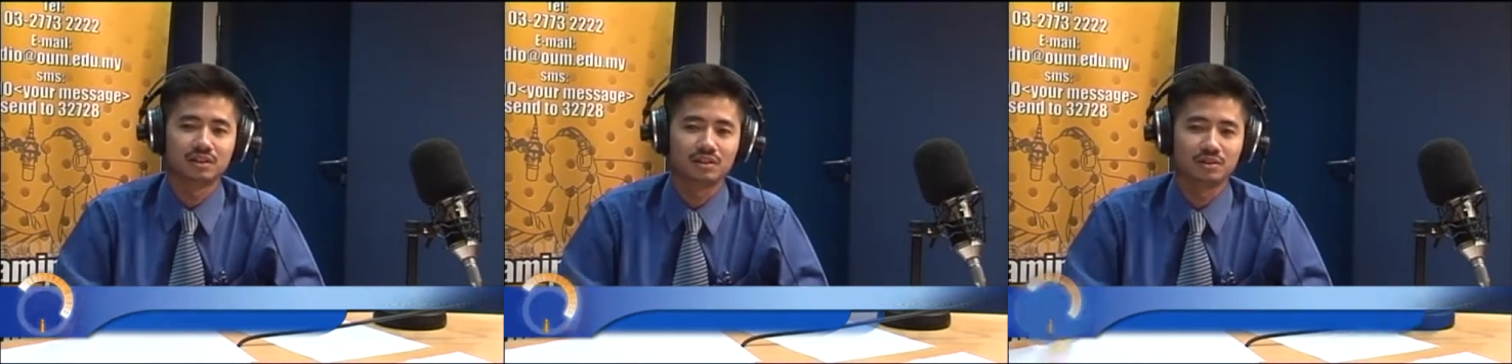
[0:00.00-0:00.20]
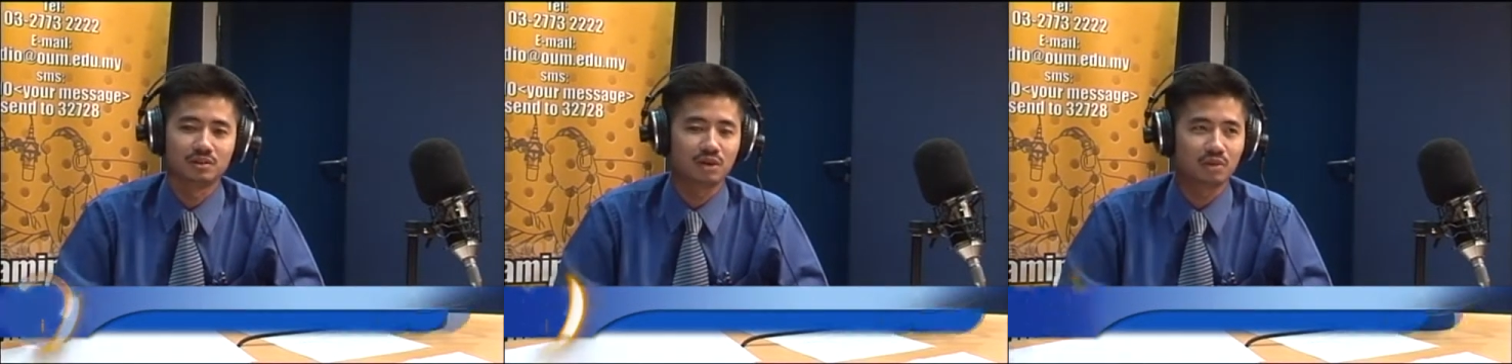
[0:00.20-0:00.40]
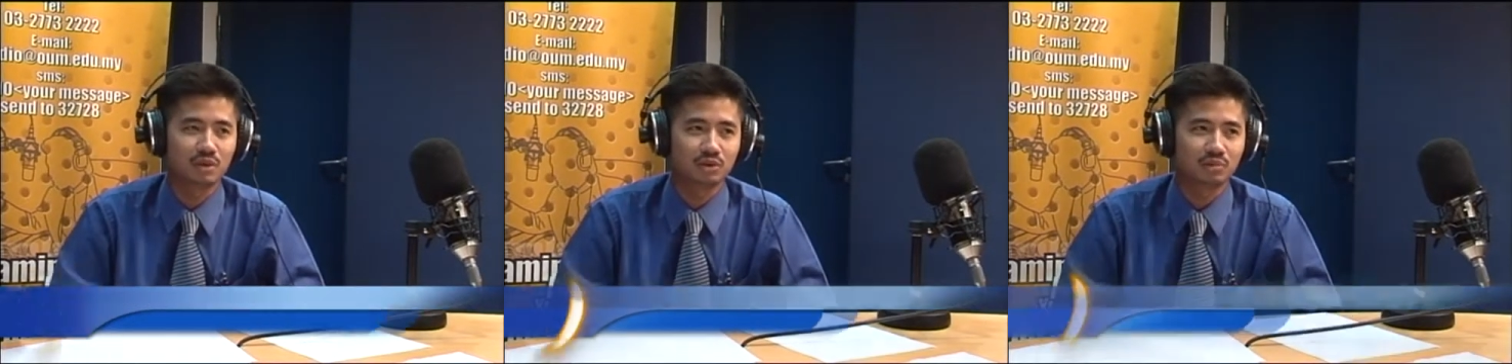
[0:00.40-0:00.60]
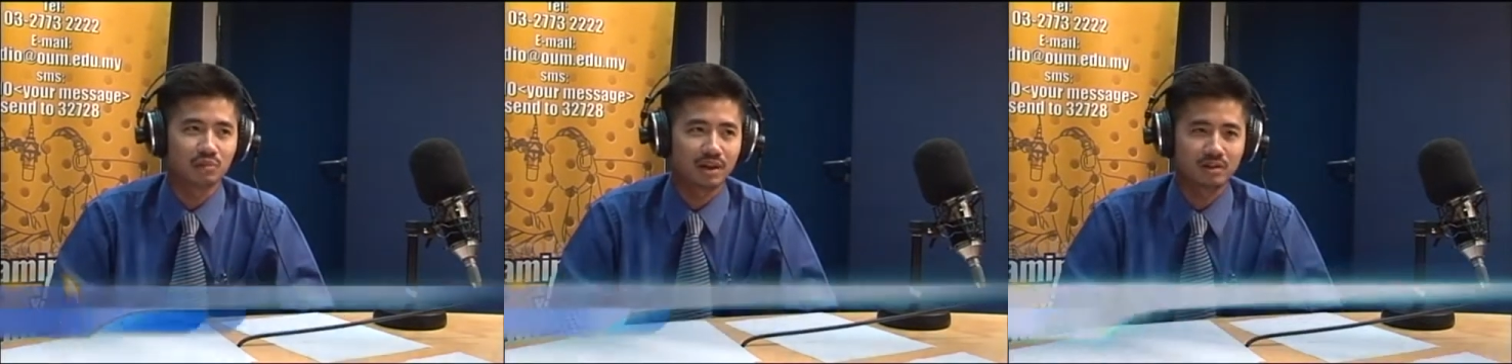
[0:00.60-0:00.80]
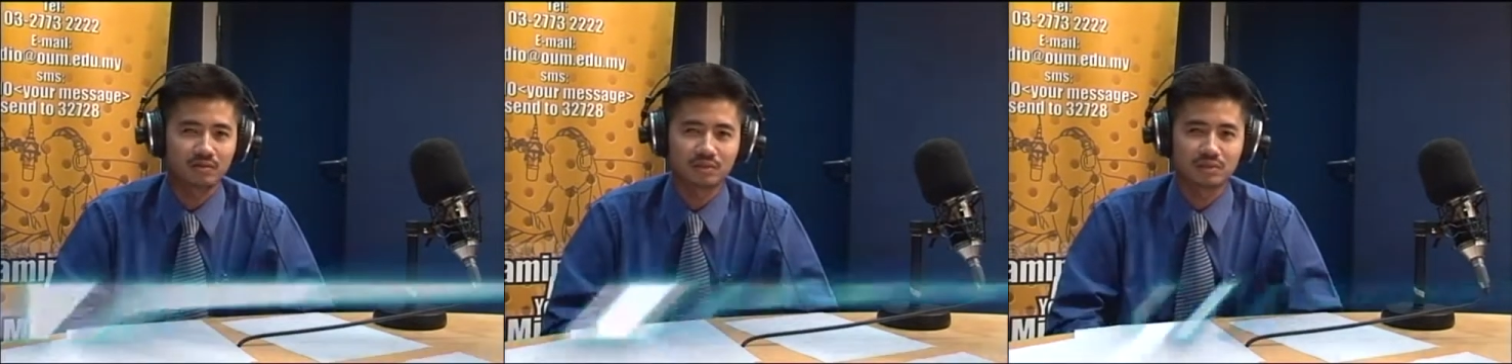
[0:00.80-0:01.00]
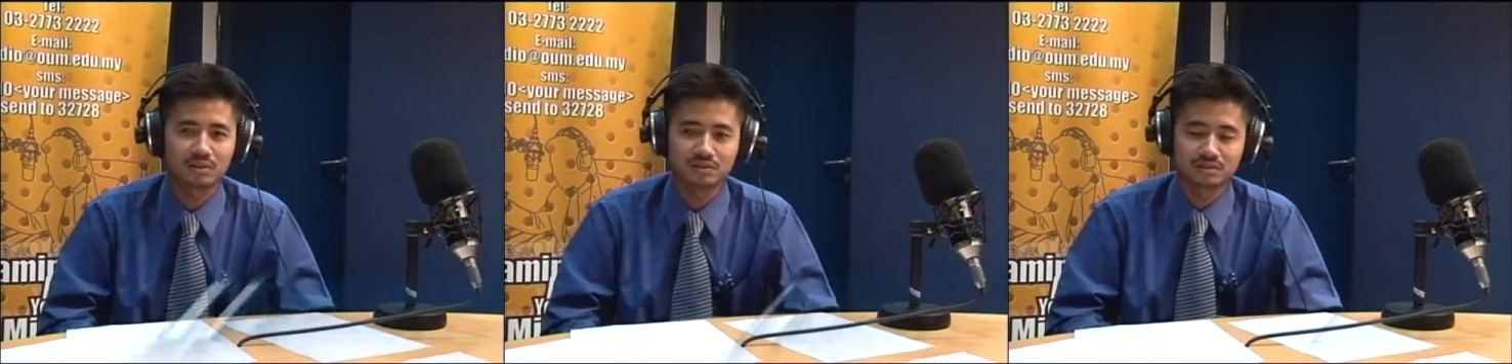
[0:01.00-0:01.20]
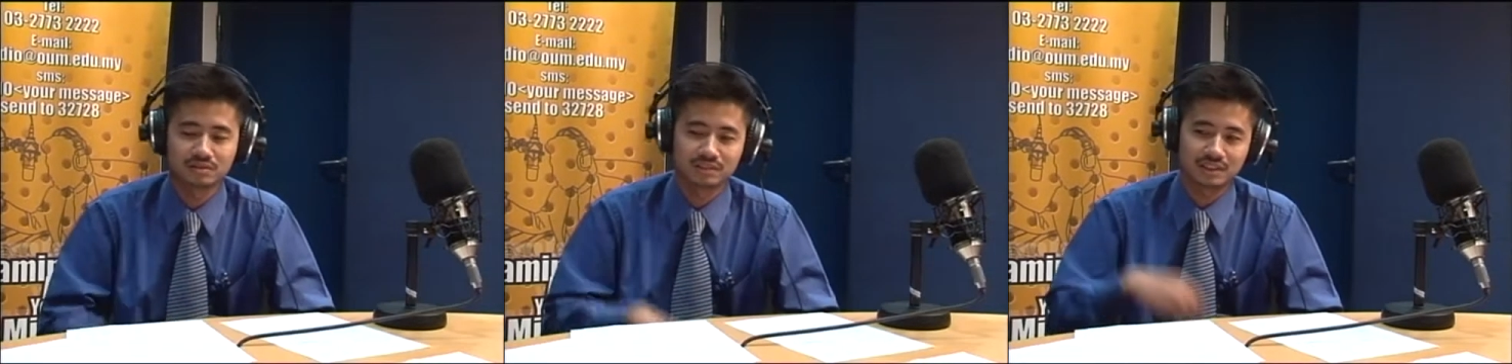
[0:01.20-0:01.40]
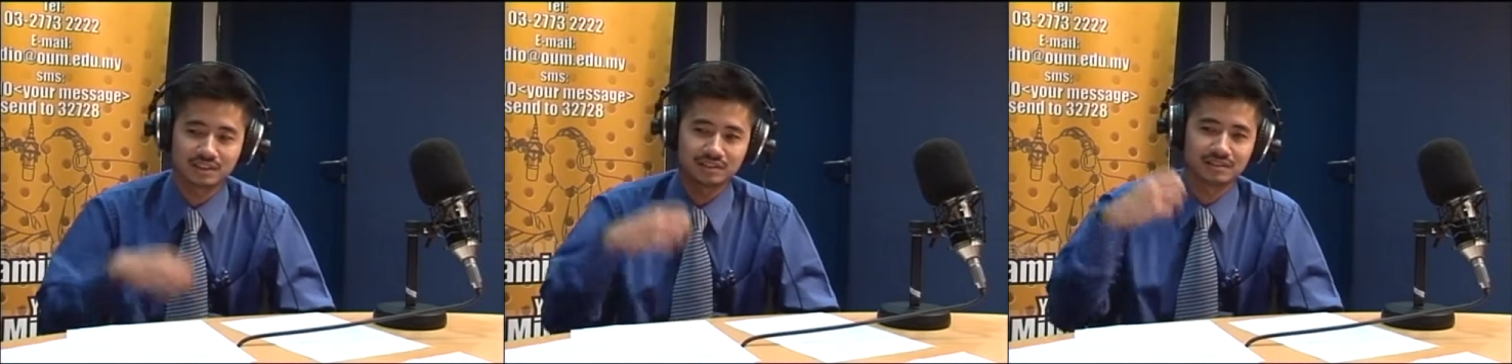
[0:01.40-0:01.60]
you don't want to buy a phone
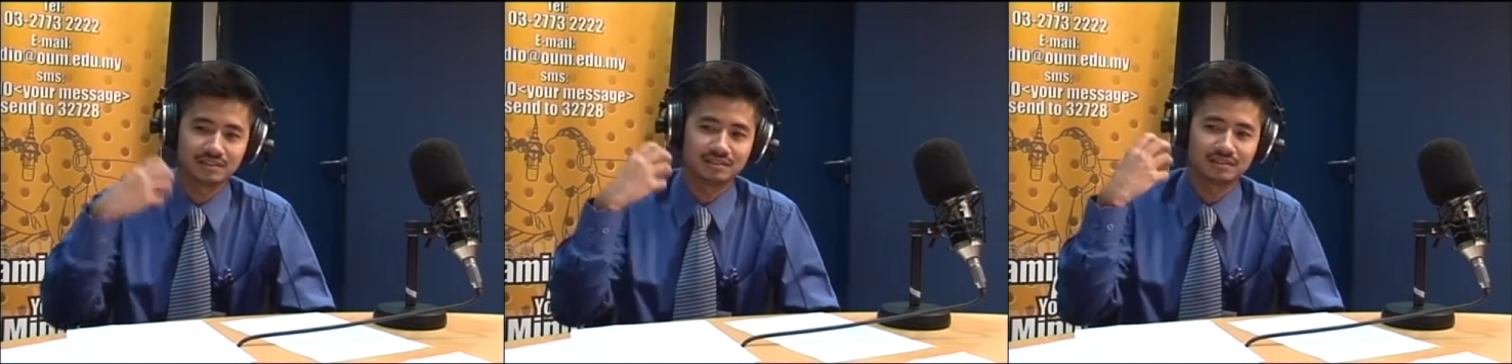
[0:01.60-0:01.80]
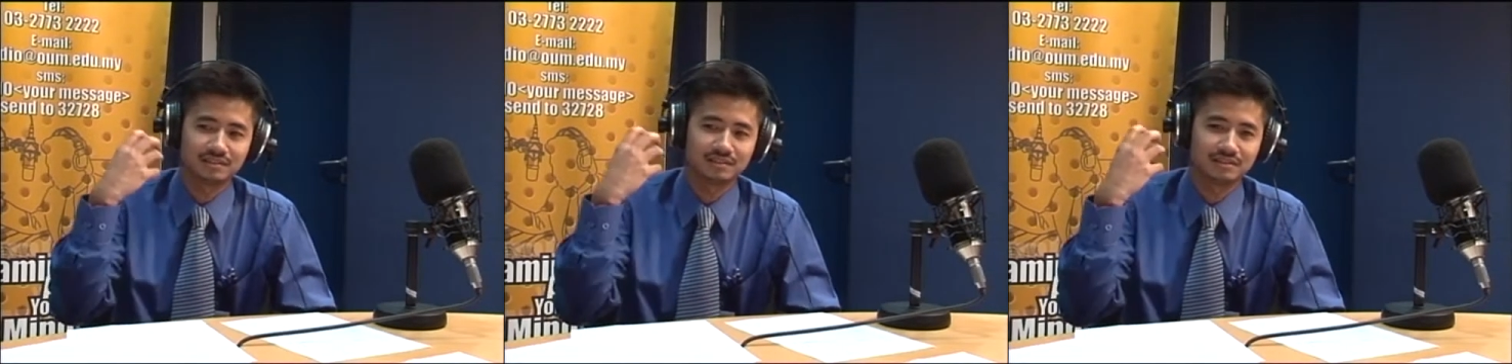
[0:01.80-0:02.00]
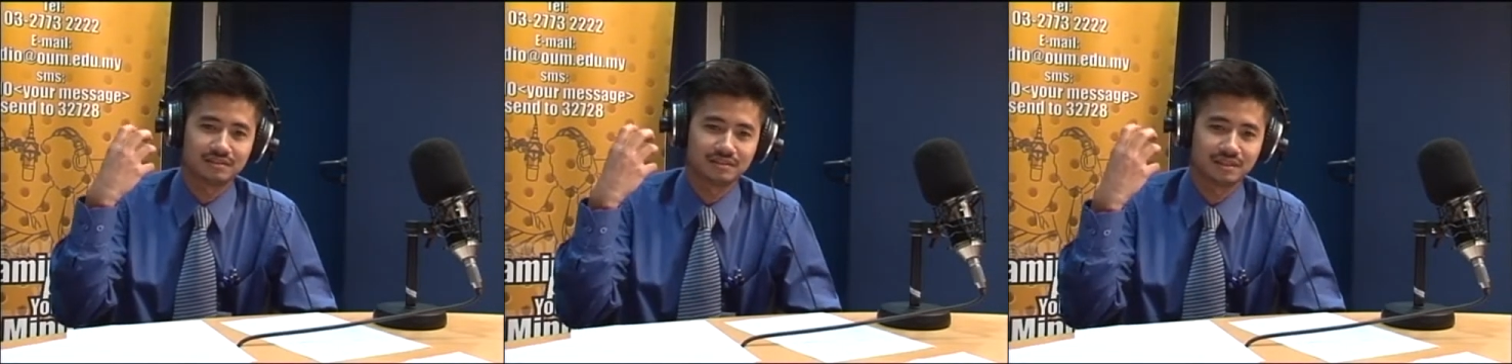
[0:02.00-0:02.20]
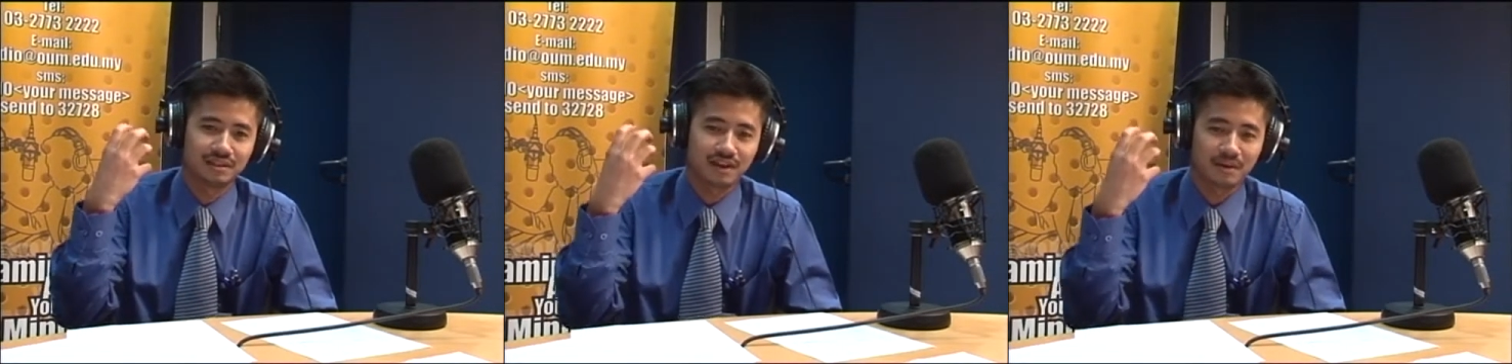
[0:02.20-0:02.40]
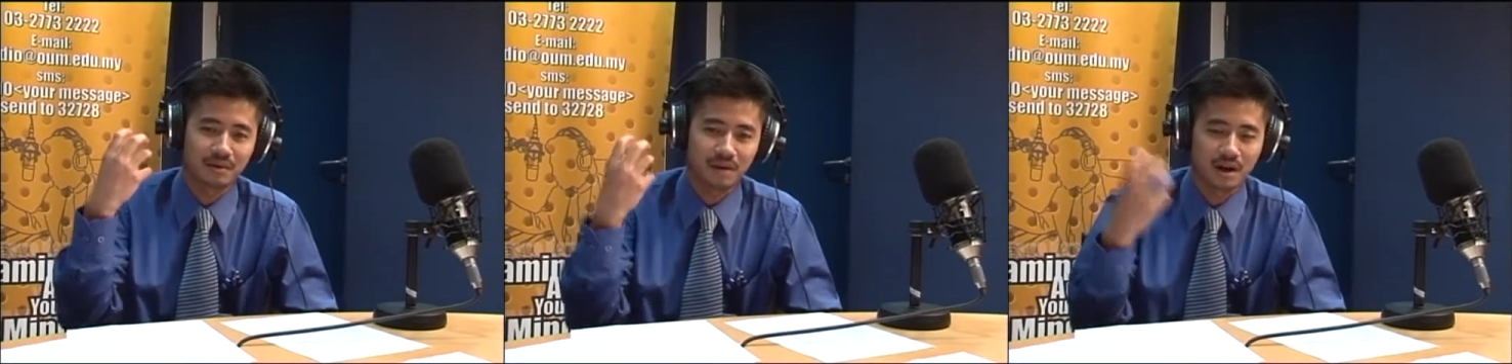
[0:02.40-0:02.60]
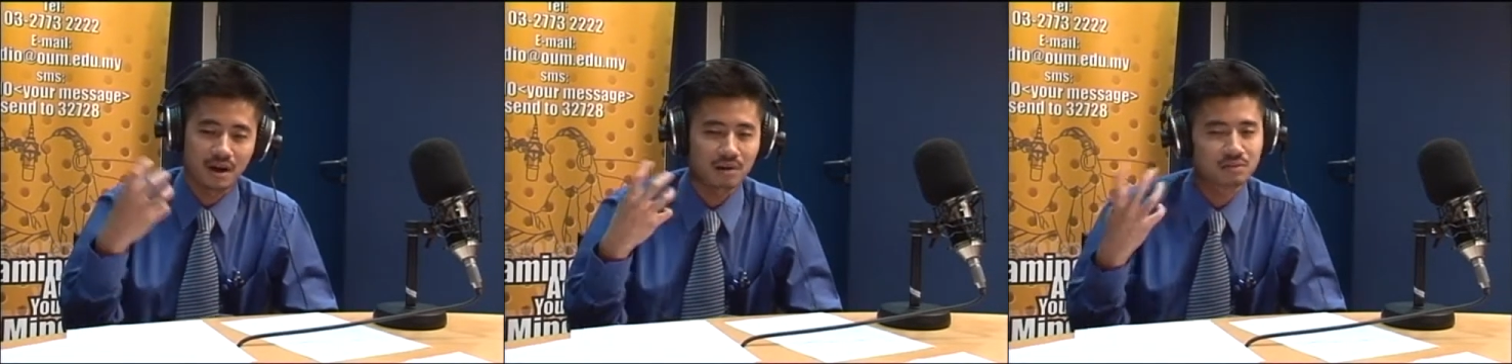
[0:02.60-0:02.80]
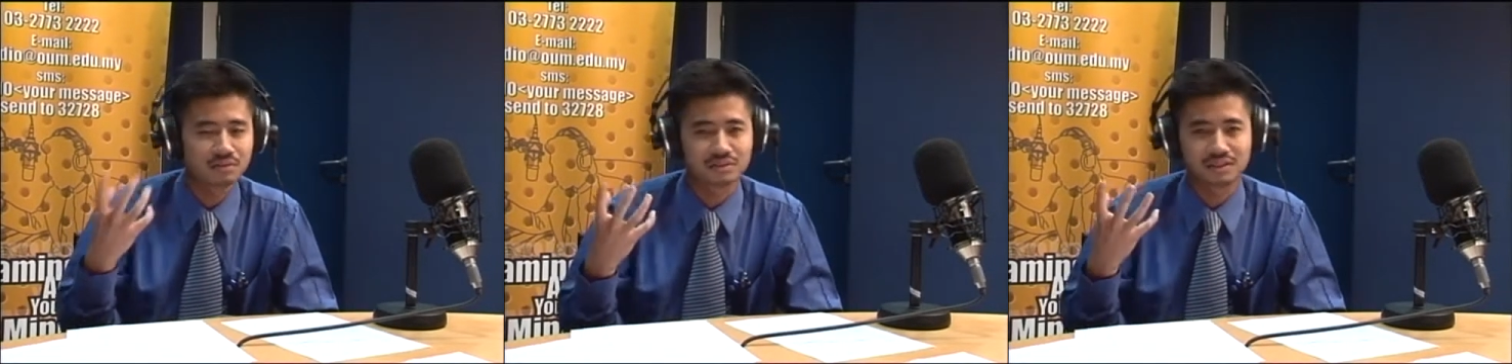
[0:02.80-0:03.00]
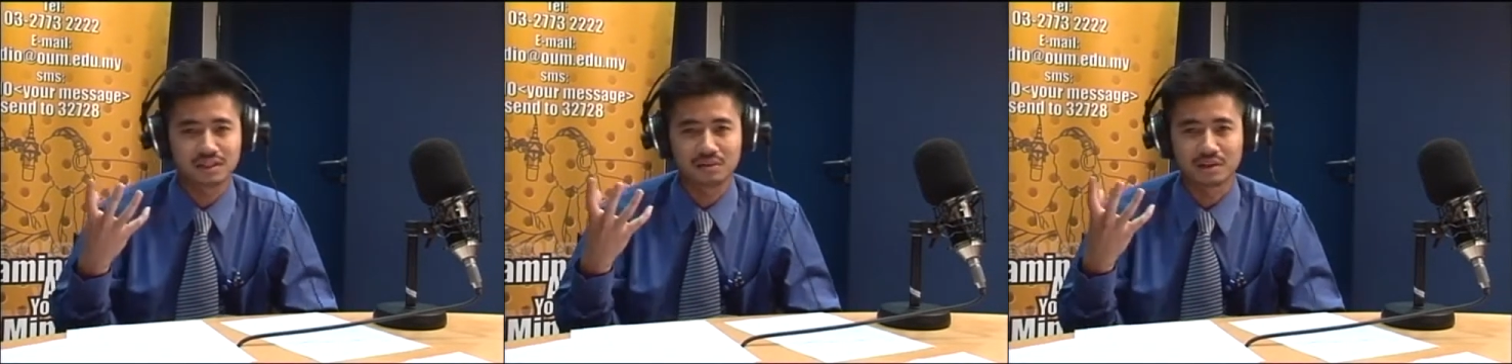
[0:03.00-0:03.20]
just I would
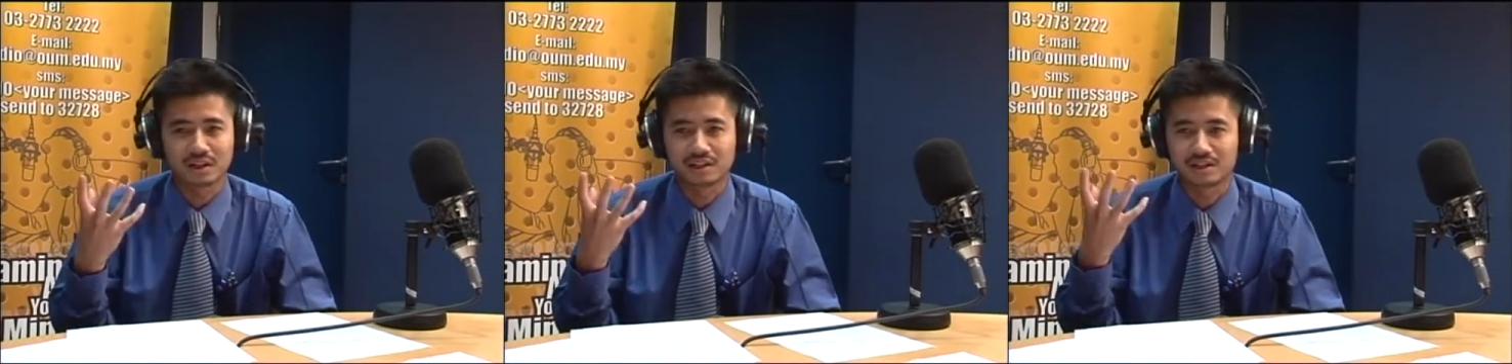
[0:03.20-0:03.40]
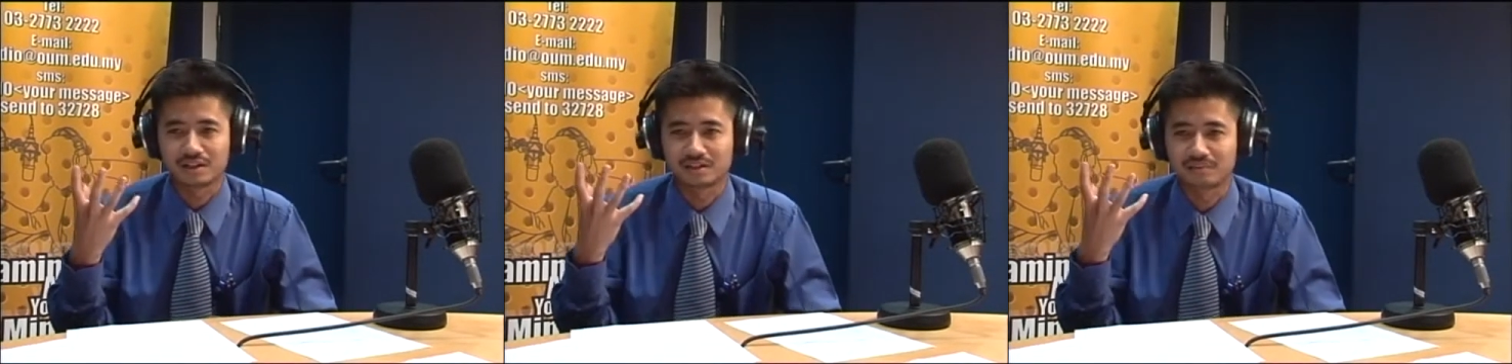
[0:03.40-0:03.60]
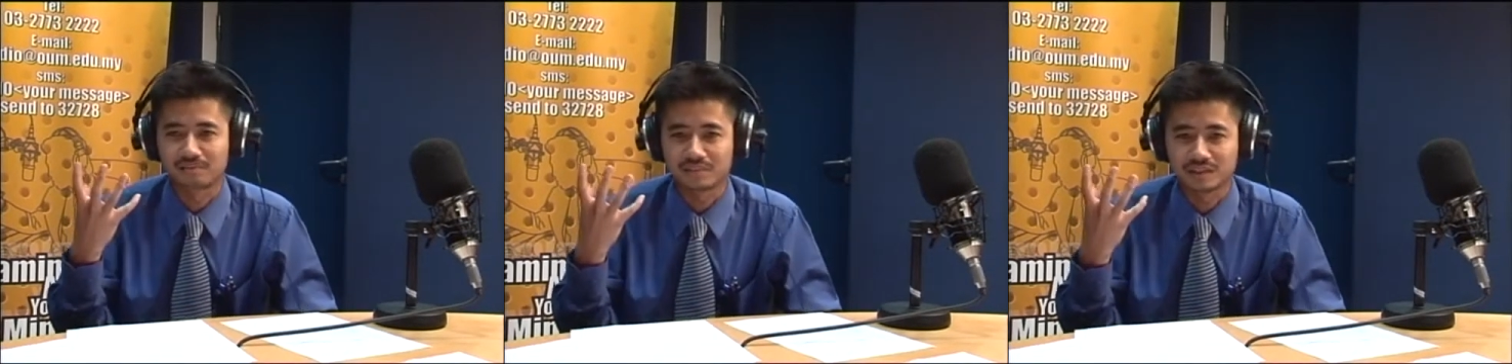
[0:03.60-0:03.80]
say an